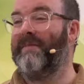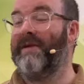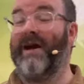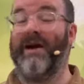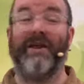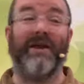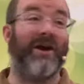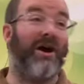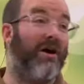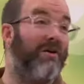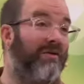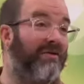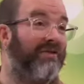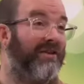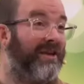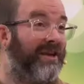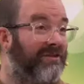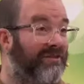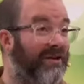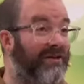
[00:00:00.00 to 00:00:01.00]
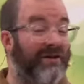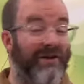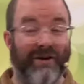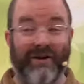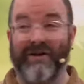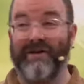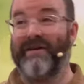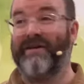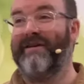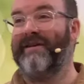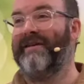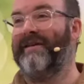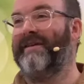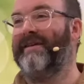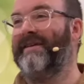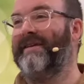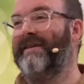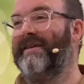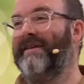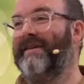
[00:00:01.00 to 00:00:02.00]
And encouraging each other
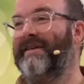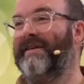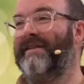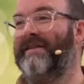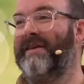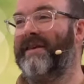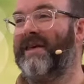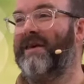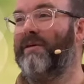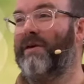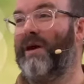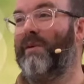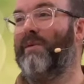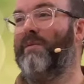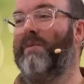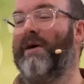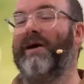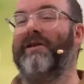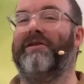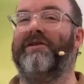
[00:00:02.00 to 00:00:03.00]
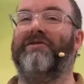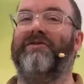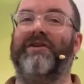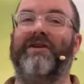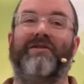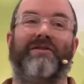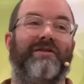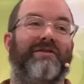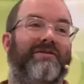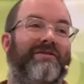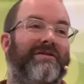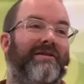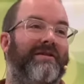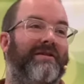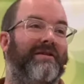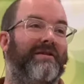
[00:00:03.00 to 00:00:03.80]
to keep coming back to Jesus.